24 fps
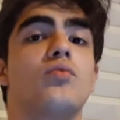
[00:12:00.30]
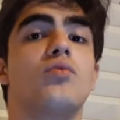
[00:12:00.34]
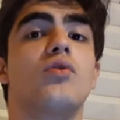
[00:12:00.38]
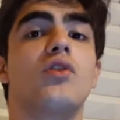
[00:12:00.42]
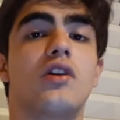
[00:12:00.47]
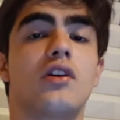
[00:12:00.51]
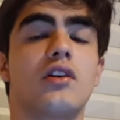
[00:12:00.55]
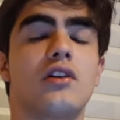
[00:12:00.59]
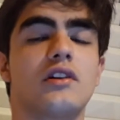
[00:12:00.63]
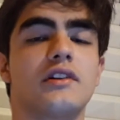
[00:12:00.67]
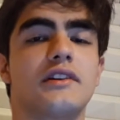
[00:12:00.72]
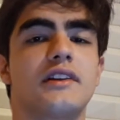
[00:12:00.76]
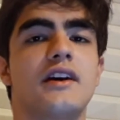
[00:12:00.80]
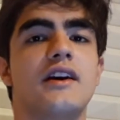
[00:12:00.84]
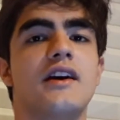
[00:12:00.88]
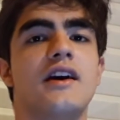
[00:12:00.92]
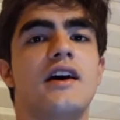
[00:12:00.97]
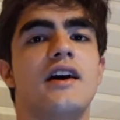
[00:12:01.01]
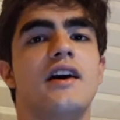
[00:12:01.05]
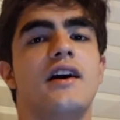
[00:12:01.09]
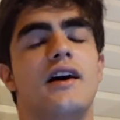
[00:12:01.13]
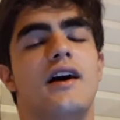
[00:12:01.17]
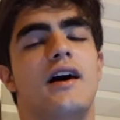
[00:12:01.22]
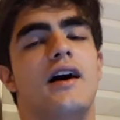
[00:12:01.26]
world,
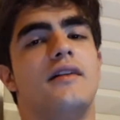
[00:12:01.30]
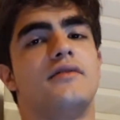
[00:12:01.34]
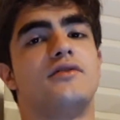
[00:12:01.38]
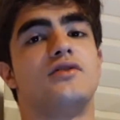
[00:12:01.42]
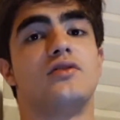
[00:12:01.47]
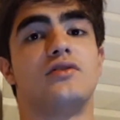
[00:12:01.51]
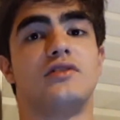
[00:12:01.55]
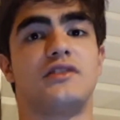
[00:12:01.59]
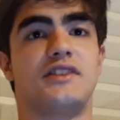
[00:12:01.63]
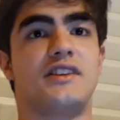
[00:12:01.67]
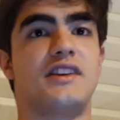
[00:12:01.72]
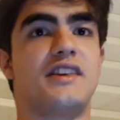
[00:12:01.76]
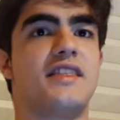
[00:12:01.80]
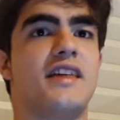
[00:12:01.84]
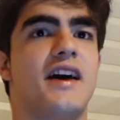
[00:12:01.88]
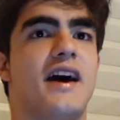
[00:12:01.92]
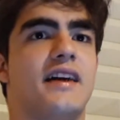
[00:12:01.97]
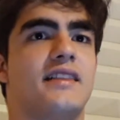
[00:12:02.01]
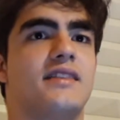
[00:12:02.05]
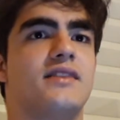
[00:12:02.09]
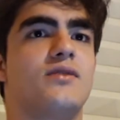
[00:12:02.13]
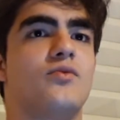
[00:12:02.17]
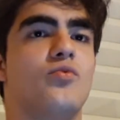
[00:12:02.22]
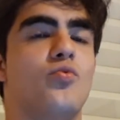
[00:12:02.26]
you'll see
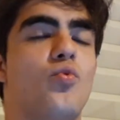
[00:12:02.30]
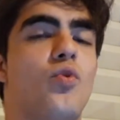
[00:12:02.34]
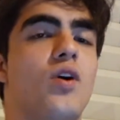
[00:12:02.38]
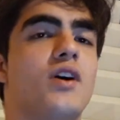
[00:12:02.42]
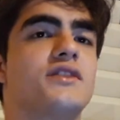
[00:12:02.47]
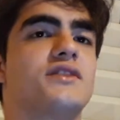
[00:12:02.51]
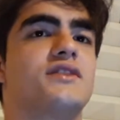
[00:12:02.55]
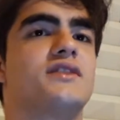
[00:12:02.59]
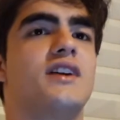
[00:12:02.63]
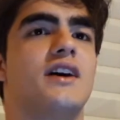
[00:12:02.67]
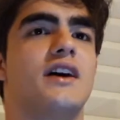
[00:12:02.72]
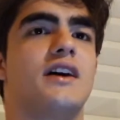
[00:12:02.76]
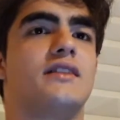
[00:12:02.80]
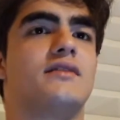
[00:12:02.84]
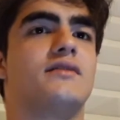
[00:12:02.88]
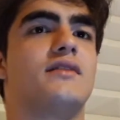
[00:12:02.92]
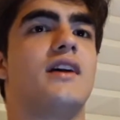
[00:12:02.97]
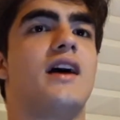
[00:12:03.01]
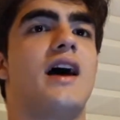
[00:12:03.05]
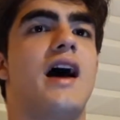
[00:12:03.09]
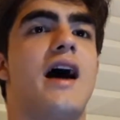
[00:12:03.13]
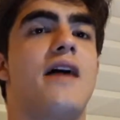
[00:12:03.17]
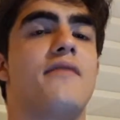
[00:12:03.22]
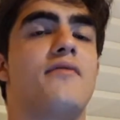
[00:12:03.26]
that the ones
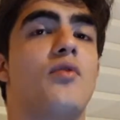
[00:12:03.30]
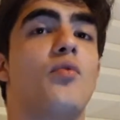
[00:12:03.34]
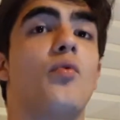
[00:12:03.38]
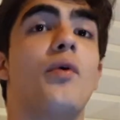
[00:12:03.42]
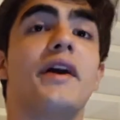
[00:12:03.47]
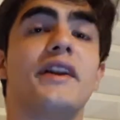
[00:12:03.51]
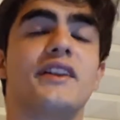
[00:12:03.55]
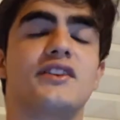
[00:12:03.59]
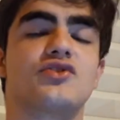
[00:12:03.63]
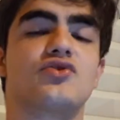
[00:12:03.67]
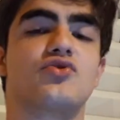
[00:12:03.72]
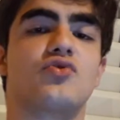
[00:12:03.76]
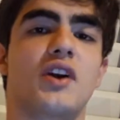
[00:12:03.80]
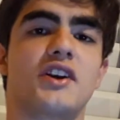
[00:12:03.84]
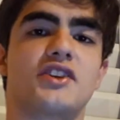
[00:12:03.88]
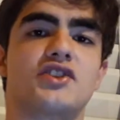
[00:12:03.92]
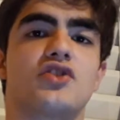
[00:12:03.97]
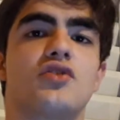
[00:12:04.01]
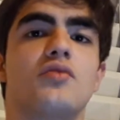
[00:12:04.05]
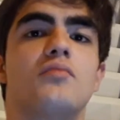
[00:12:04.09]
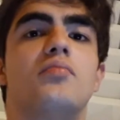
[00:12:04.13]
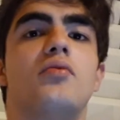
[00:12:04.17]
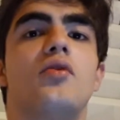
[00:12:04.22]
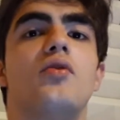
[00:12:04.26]
that have a weighted
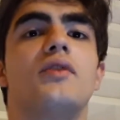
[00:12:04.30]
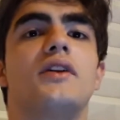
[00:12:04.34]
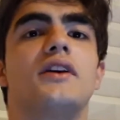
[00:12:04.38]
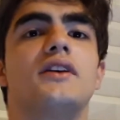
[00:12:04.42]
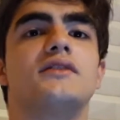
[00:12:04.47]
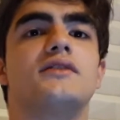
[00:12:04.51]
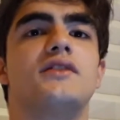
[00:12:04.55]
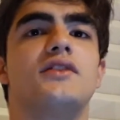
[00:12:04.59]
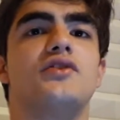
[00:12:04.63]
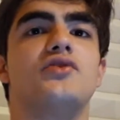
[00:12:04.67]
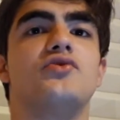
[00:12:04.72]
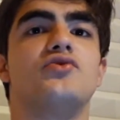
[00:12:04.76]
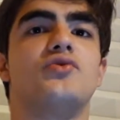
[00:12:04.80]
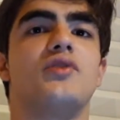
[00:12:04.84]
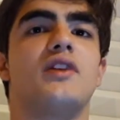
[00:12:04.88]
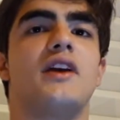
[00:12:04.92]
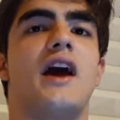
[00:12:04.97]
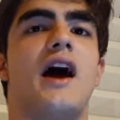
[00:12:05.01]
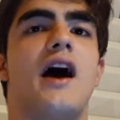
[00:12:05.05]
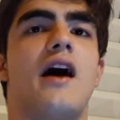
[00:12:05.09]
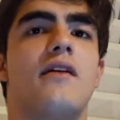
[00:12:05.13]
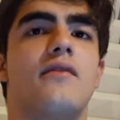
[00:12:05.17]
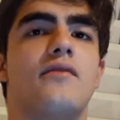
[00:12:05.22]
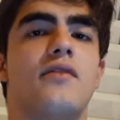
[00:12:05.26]
stretch component usually
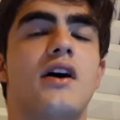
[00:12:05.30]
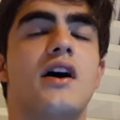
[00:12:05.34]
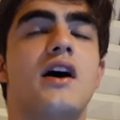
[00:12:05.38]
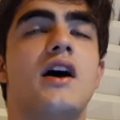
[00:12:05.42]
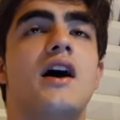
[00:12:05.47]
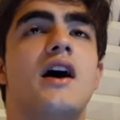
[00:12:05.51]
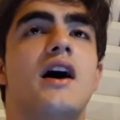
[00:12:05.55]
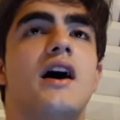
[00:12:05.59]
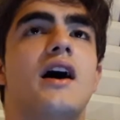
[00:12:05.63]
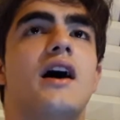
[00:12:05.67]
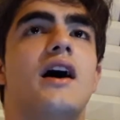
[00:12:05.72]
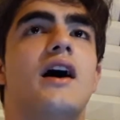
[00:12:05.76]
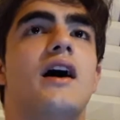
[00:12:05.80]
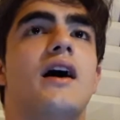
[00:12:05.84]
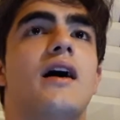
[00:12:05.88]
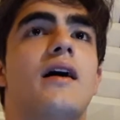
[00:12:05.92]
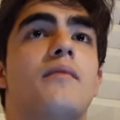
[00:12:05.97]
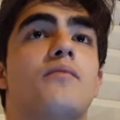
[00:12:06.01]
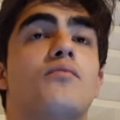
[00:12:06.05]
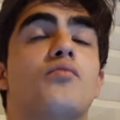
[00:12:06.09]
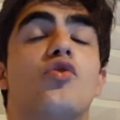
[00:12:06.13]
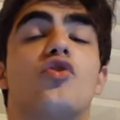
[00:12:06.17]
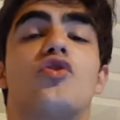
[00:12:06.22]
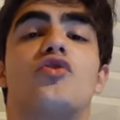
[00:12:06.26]
have
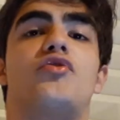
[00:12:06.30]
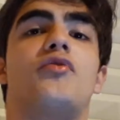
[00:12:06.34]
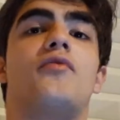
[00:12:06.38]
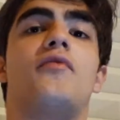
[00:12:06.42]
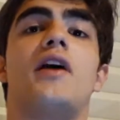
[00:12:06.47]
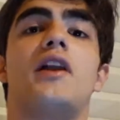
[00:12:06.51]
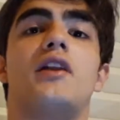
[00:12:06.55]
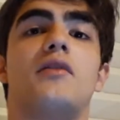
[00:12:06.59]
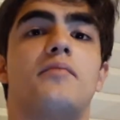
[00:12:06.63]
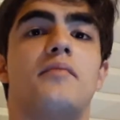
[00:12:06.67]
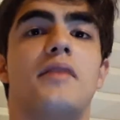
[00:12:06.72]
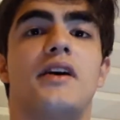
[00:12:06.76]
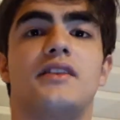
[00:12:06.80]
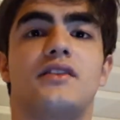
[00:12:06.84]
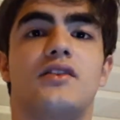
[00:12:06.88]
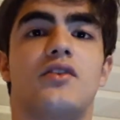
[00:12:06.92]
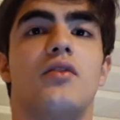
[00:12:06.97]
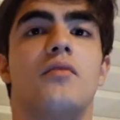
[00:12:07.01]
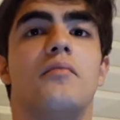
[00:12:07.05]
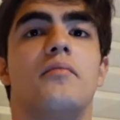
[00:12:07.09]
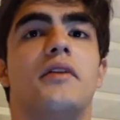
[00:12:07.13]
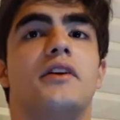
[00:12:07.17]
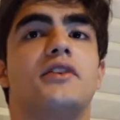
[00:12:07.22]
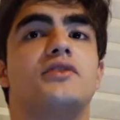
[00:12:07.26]
more development
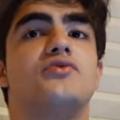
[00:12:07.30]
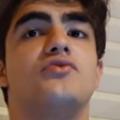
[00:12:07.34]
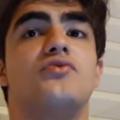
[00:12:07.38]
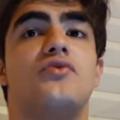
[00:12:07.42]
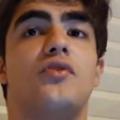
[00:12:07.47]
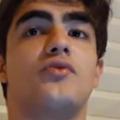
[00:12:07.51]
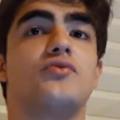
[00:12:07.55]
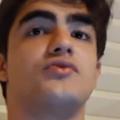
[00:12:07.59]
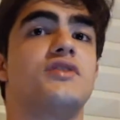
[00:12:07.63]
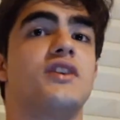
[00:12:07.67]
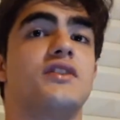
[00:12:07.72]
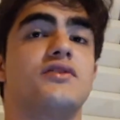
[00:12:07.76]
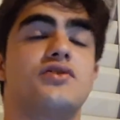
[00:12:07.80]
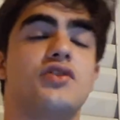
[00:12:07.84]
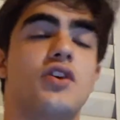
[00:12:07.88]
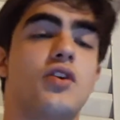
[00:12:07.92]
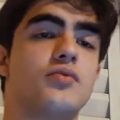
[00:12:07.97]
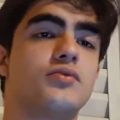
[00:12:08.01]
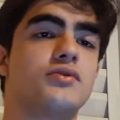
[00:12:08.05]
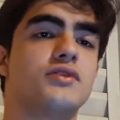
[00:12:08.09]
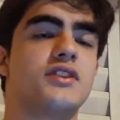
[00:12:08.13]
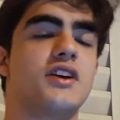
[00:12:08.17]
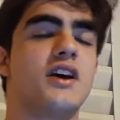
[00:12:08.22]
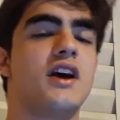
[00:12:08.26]
compared to those that
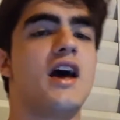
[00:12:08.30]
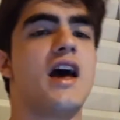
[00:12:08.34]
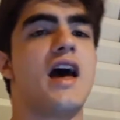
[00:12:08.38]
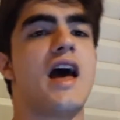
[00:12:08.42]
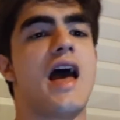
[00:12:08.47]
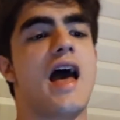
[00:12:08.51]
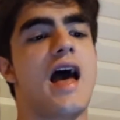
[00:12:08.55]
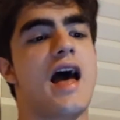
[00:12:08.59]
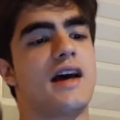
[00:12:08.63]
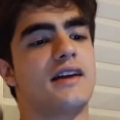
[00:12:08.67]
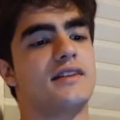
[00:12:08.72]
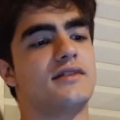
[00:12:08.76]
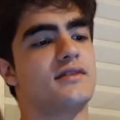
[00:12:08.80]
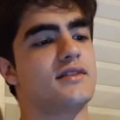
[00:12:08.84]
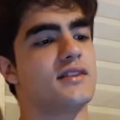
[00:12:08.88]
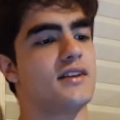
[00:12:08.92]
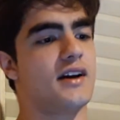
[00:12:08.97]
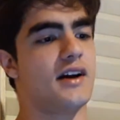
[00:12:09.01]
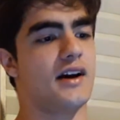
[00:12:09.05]
don't. And